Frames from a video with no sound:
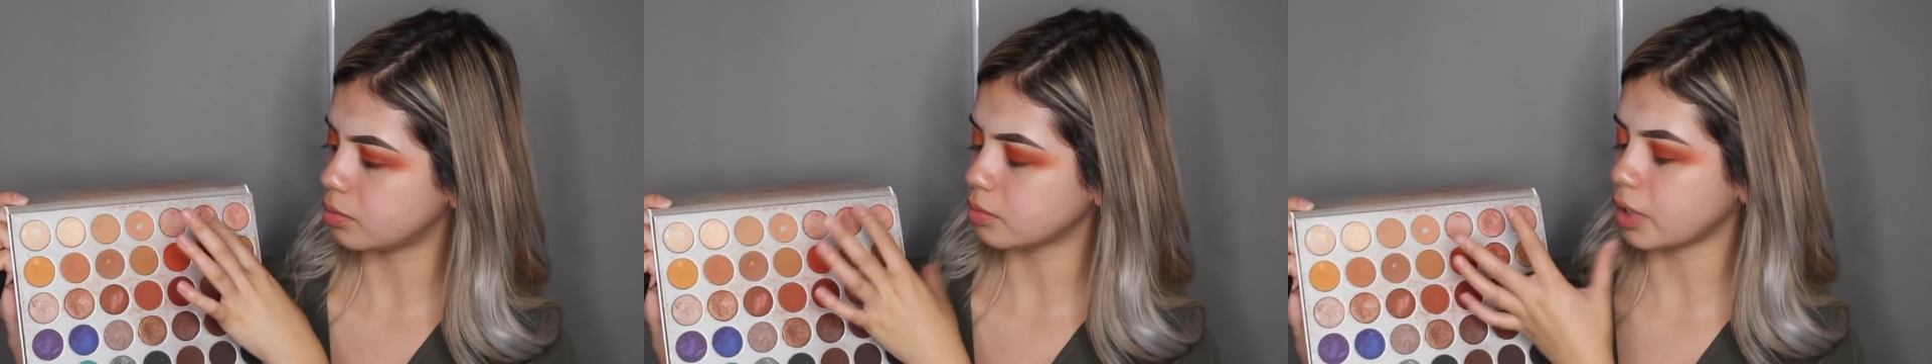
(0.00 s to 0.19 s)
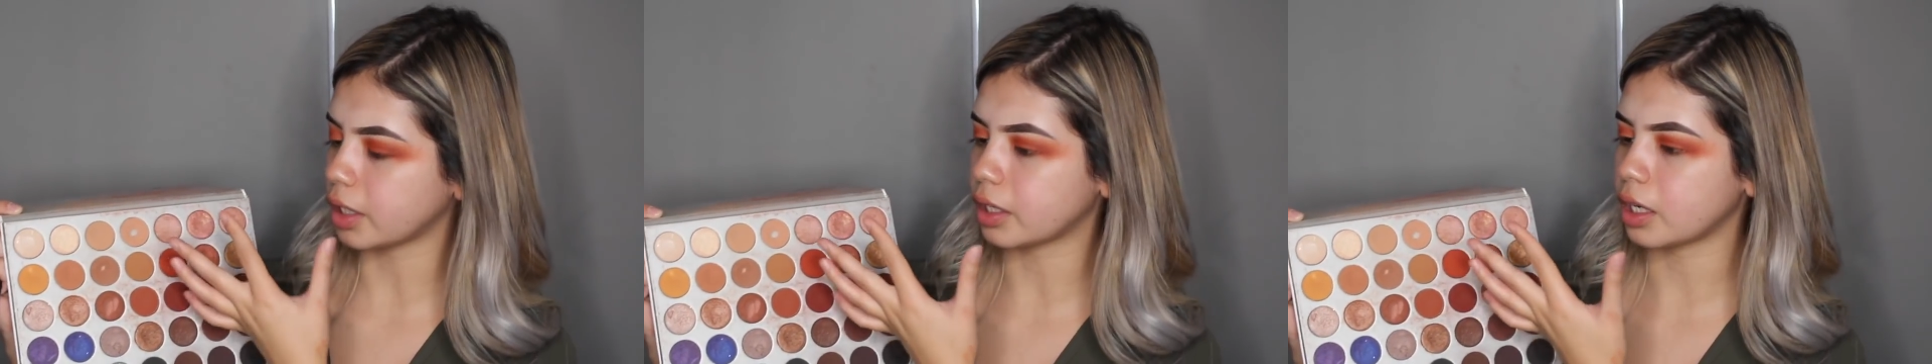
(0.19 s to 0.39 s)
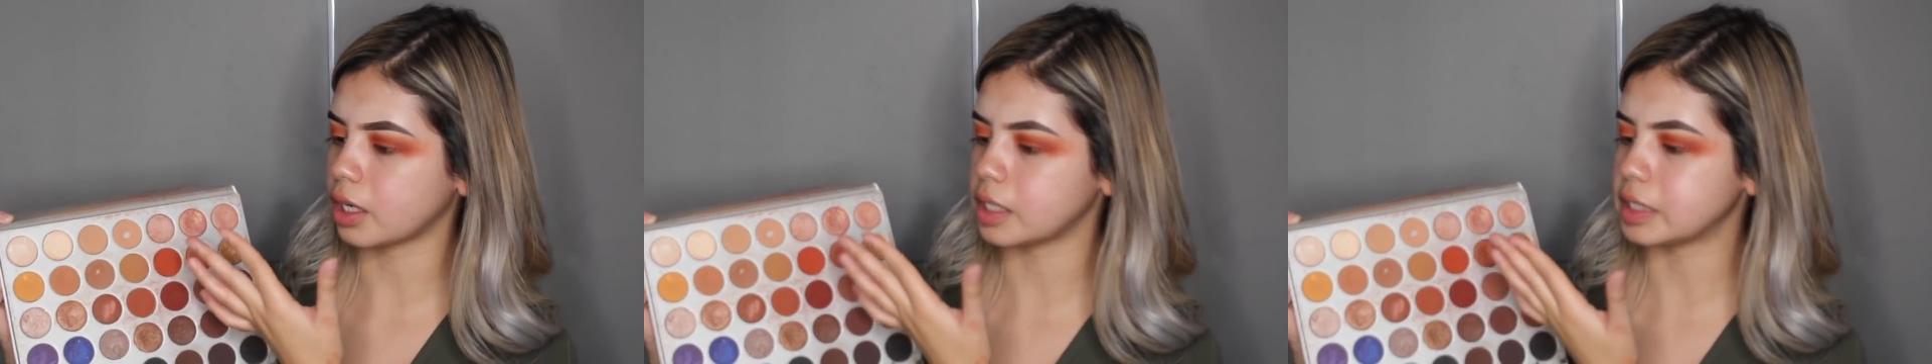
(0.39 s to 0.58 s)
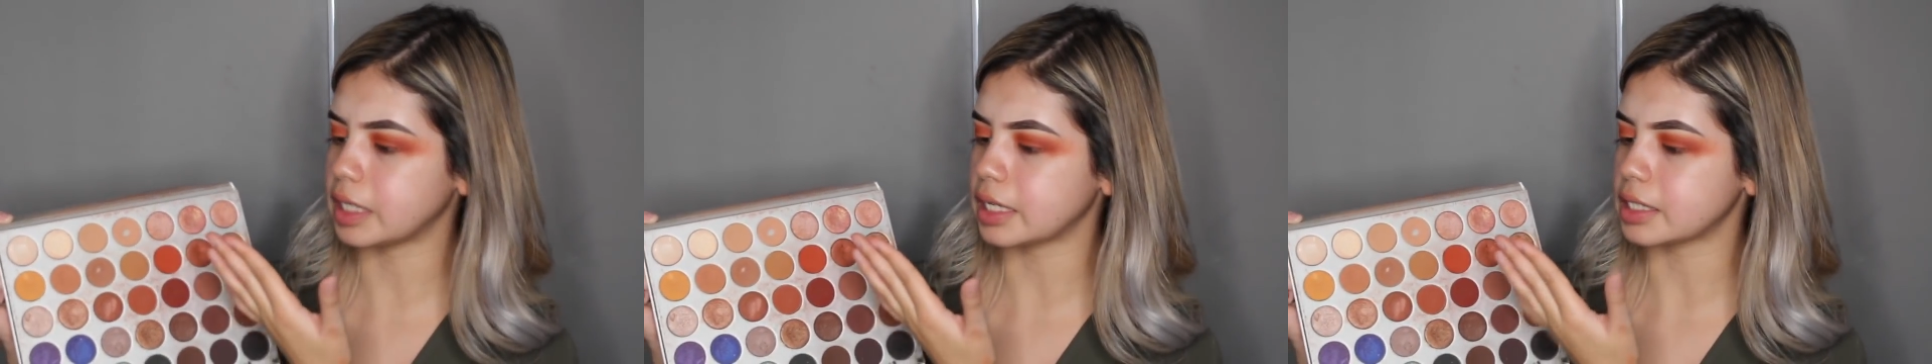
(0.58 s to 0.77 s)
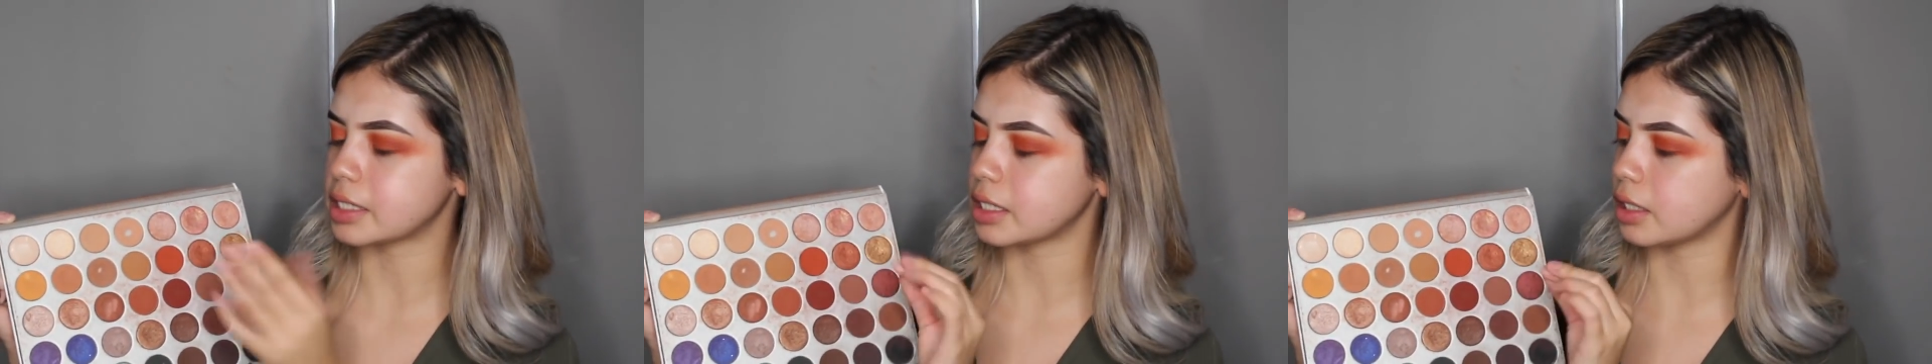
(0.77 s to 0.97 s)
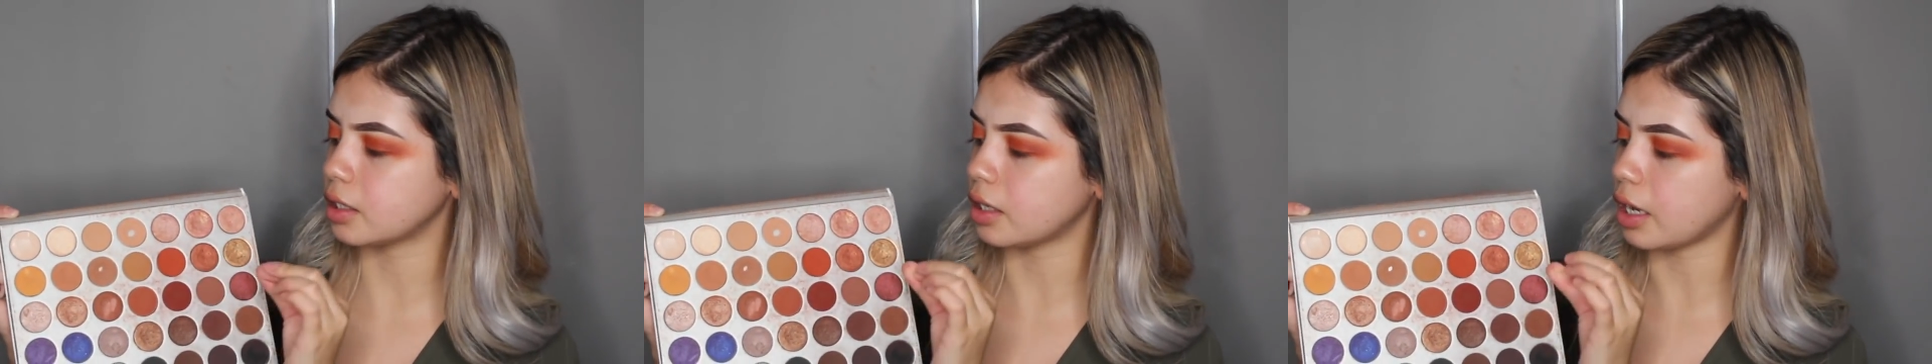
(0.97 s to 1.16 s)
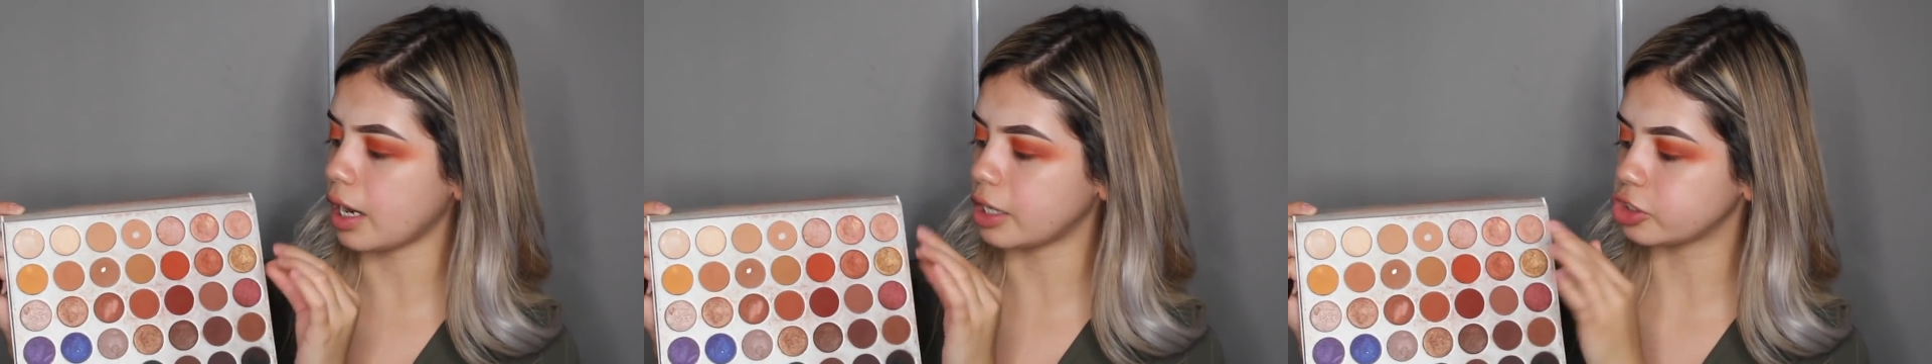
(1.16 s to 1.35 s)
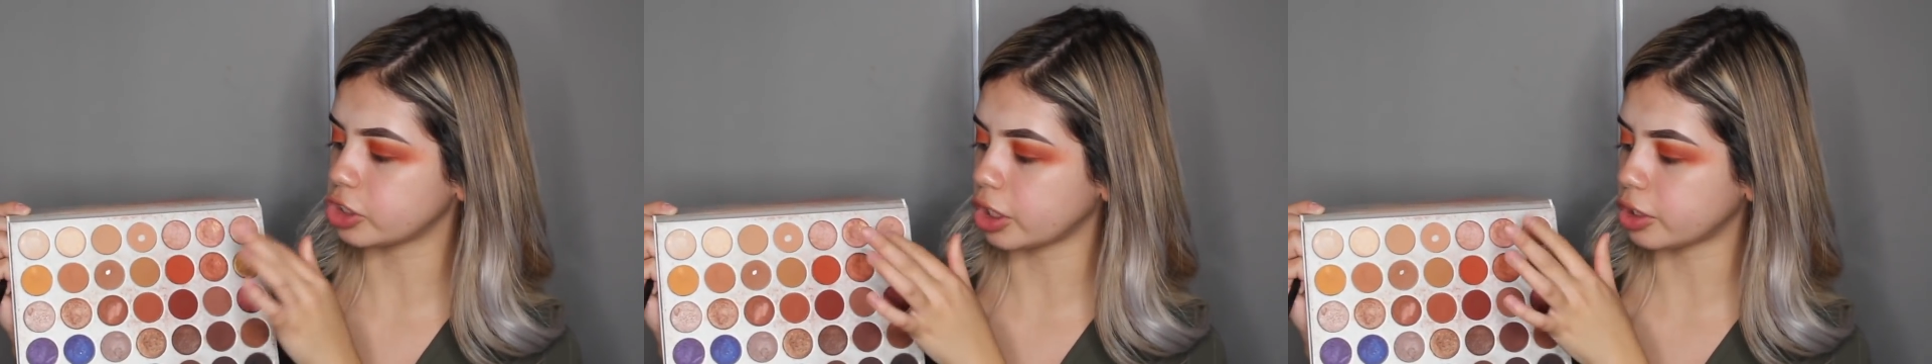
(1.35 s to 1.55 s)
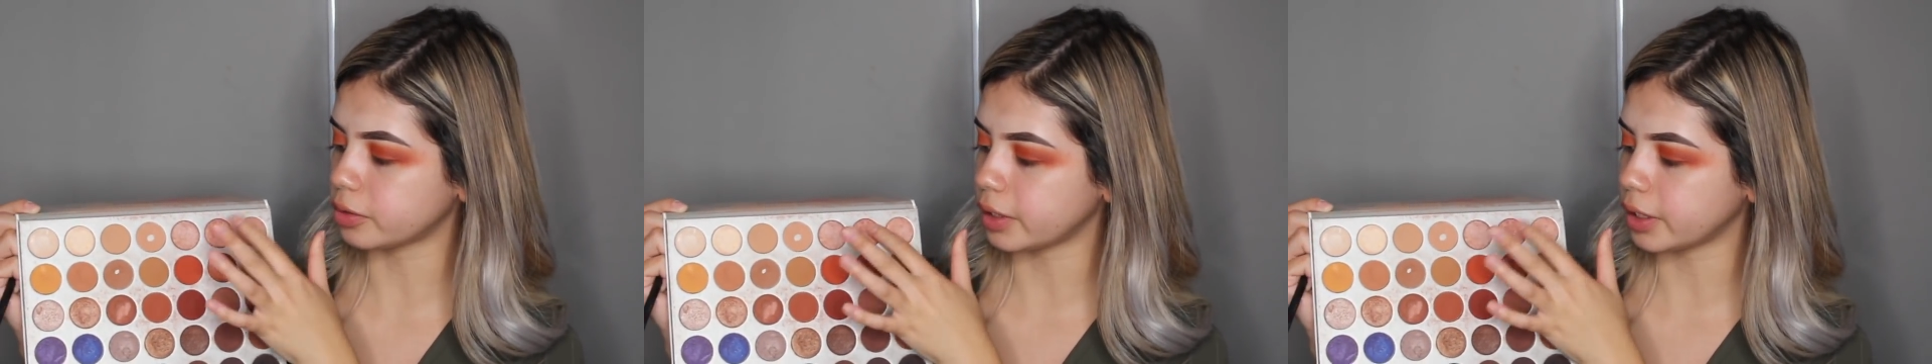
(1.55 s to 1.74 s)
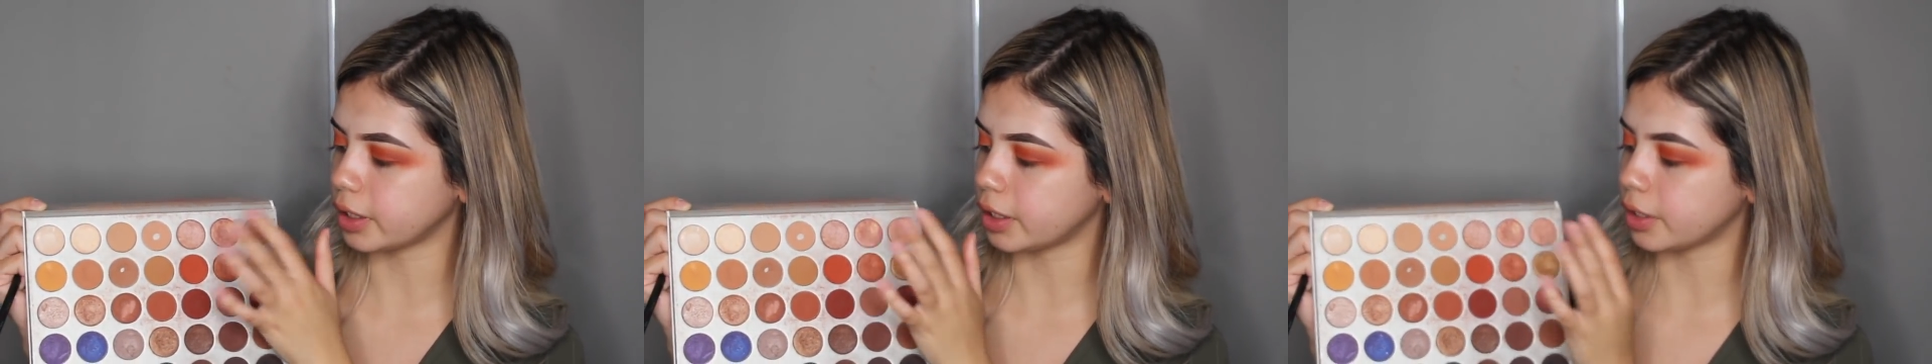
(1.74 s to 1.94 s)
like iridescent
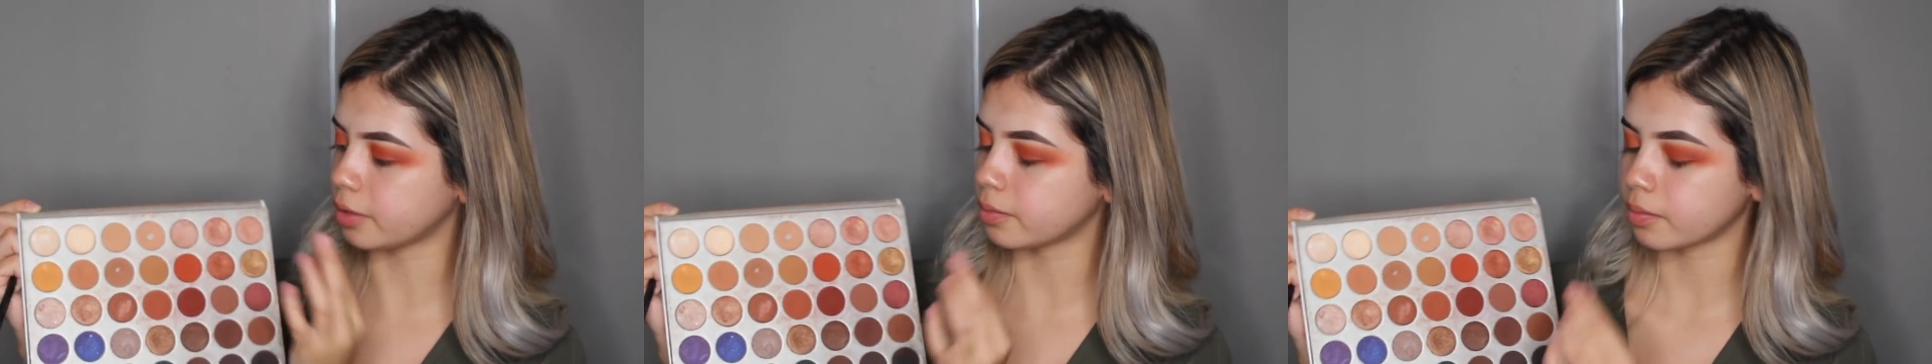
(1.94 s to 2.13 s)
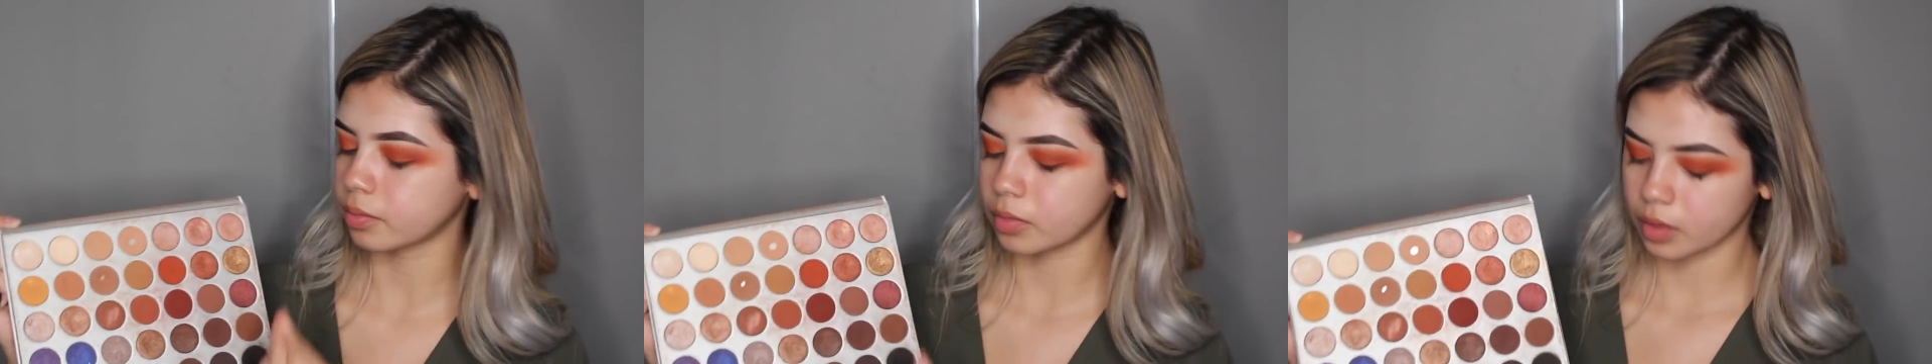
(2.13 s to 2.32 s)
eyeshadow right here.